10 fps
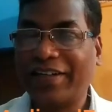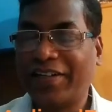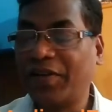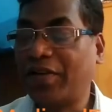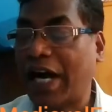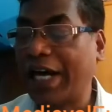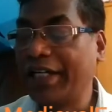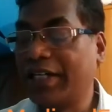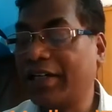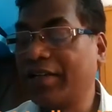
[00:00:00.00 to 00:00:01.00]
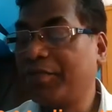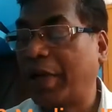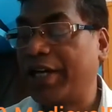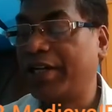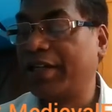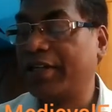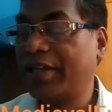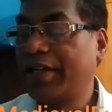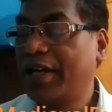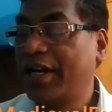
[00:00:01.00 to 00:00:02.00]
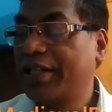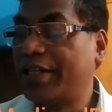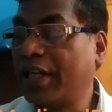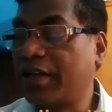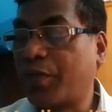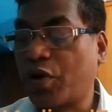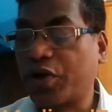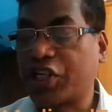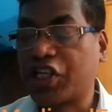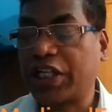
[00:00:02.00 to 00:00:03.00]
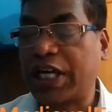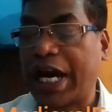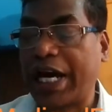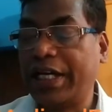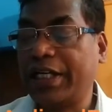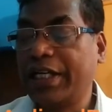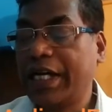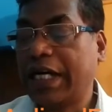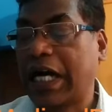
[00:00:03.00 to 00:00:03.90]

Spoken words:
So, icon paintings, silk production and